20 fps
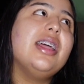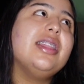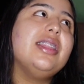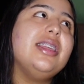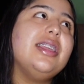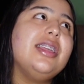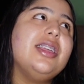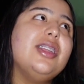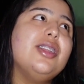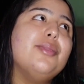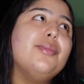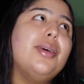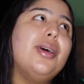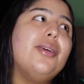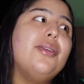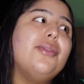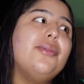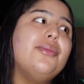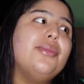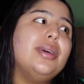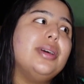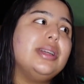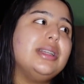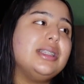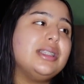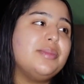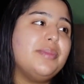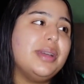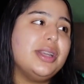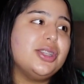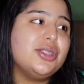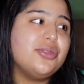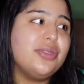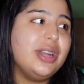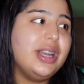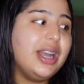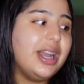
thinking about what is best right